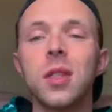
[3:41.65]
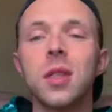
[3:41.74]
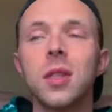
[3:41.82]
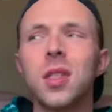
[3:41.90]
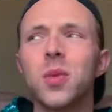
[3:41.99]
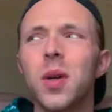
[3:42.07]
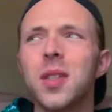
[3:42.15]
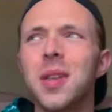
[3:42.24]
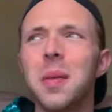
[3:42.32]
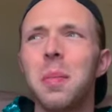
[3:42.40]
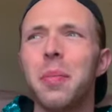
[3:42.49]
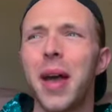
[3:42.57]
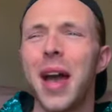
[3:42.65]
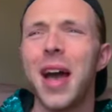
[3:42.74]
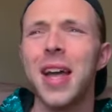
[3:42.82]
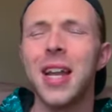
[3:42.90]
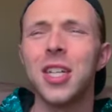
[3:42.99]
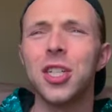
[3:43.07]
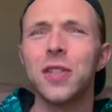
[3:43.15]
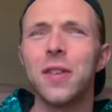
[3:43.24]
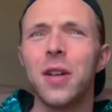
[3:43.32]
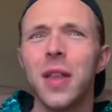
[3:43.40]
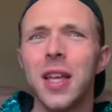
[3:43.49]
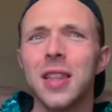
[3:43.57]
This wasn't bad. I just
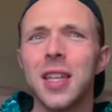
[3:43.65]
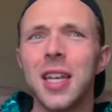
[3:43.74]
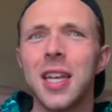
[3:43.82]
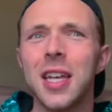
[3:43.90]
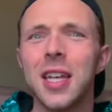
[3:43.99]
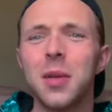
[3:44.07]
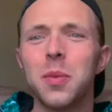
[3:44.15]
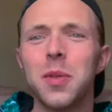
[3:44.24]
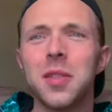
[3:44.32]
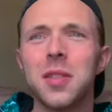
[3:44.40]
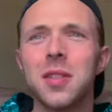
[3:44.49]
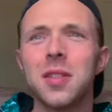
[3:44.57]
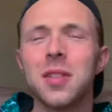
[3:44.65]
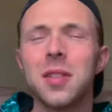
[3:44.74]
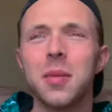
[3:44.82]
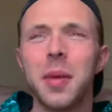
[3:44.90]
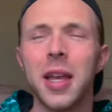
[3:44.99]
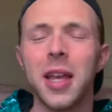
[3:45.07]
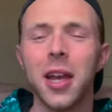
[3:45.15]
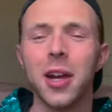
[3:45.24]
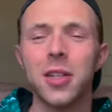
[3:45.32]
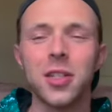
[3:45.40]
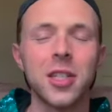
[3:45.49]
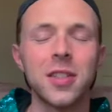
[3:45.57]
felt like the kid was the main
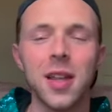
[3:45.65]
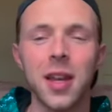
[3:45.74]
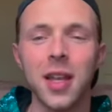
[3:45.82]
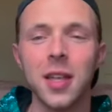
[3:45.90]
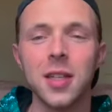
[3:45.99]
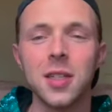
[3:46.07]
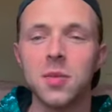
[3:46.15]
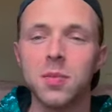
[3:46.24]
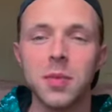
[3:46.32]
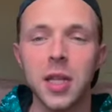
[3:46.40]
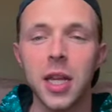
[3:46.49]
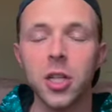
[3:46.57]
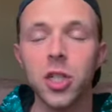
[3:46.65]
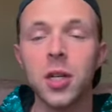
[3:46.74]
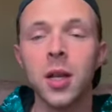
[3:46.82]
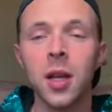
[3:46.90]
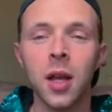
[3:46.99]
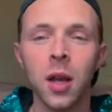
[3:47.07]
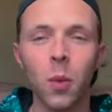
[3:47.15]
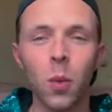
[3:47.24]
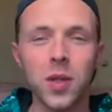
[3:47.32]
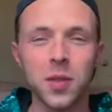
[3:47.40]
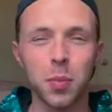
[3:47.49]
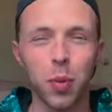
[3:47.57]
character. He's not a kid, he's a teenager.
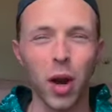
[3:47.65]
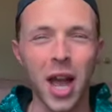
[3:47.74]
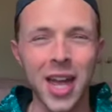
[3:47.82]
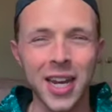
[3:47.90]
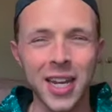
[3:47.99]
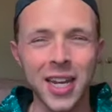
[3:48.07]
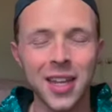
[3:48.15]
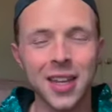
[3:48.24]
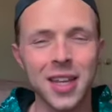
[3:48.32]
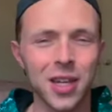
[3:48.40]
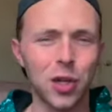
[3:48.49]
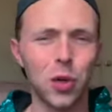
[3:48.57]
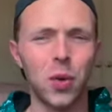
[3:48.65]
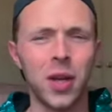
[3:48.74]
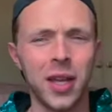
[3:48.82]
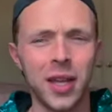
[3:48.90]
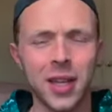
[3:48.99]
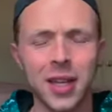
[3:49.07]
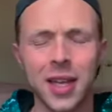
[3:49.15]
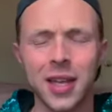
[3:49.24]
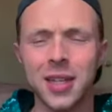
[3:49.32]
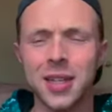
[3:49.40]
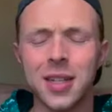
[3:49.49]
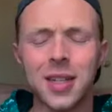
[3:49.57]
Was bratty and annoying,
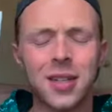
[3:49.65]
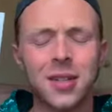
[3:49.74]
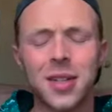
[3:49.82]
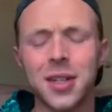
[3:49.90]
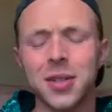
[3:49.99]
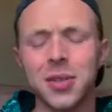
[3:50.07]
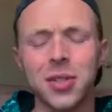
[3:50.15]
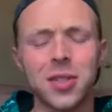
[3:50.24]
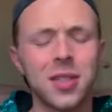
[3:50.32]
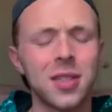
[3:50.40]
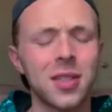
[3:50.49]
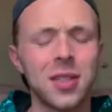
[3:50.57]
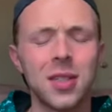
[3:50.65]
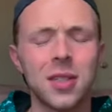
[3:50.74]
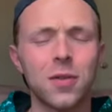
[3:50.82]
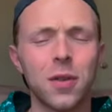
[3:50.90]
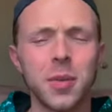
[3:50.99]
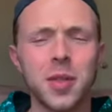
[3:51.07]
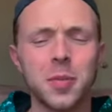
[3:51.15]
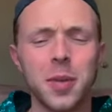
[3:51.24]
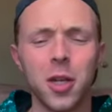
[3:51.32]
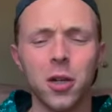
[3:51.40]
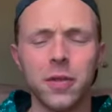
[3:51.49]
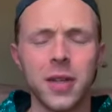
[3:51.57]
and I don't know, it's from his
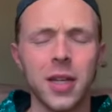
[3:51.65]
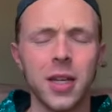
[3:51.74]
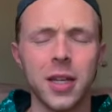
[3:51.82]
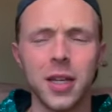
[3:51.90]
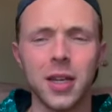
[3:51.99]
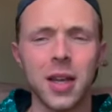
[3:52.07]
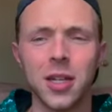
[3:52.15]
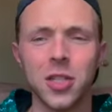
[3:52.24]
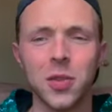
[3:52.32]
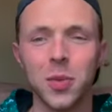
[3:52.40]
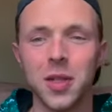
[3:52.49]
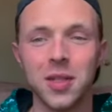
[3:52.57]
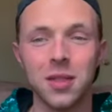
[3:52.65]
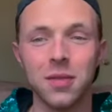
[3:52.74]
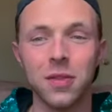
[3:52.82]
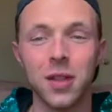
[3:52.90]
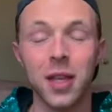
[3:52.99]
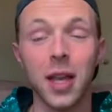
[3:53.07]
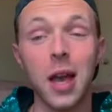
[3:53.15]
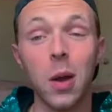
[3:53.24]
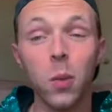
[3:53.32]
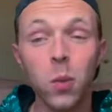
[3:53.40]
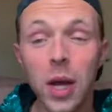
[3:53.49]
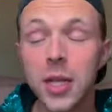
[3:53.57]
POV, and I just wasn't feeling it.
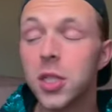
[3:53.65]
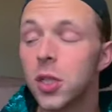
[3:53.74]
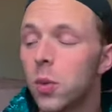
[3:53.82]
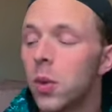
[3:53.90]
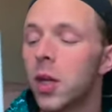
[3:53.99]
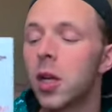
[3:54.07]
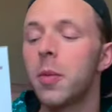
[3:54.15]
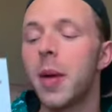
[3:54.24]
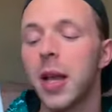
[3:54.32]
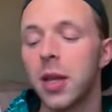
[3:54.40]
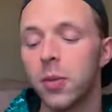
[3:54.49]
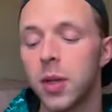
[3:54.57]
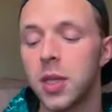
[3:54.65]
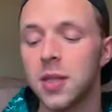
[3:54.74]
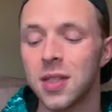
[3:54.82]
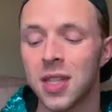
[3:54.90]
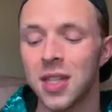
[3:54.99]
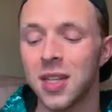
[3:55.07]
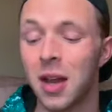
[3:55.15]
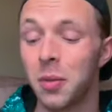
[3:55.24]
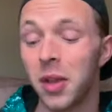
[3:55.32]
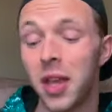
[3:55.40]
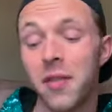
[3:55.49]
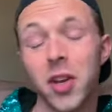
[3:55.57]
I do want to go back and read this again. I
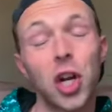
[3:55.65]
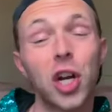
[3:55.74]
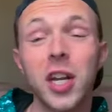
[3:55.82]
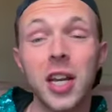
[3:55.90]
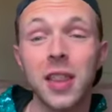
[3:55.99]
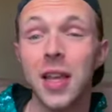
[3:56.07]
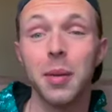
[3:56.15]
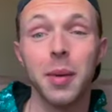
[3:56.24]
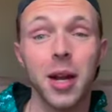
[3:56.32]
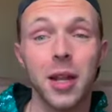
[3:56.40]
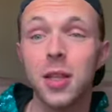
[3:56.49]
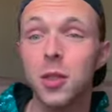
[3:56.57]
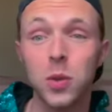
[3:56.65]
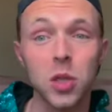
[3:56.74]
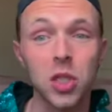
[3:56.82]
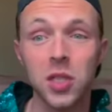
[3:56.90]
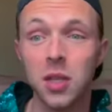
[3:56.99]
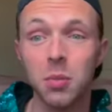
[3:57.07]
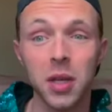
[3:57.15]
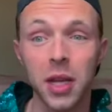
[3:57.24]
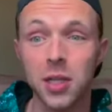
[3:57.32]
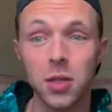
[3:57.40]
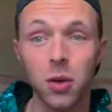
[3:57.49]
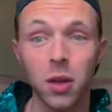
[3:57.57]
really haven't heard anything about it. This was just something I
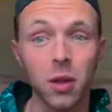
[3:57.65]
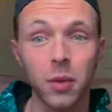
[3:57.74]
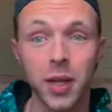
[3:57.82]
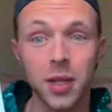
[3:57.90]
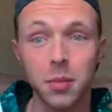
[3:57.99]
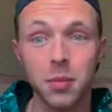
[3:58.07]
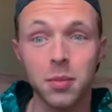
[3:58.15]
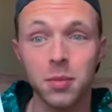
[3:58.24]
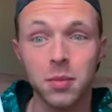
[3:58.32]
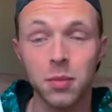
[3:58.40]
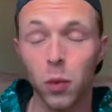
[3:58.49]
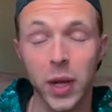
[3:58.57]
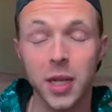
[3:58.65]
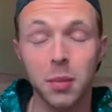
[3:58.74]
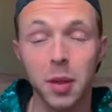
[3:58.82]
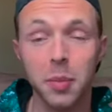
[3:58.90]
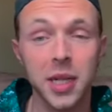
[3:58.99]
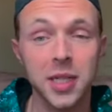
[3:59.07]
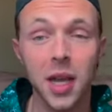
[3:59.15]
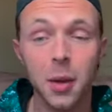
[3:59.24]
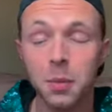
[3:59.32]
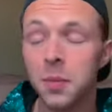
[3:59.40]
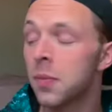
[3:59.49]
totally randomly picked up,